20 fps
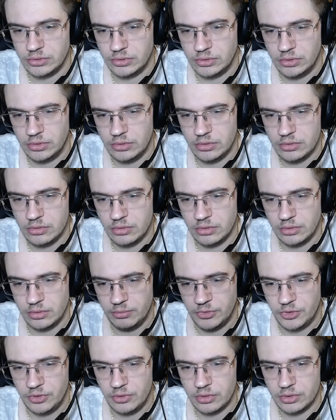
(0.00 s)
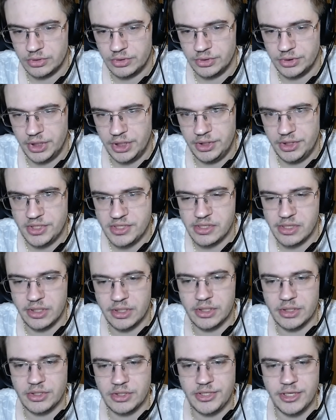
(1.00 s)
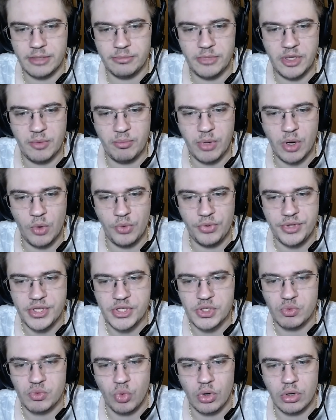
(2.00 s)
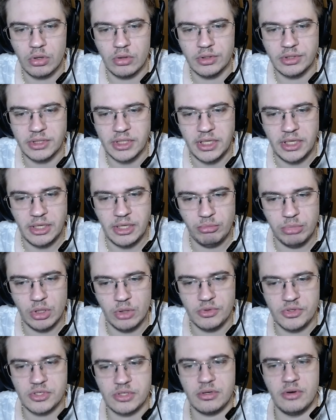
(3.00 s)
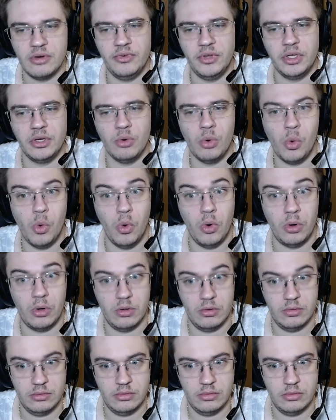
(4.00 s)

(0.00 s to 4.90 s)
Oh, doctor, and he's like, tell me about this world and about Survey Core.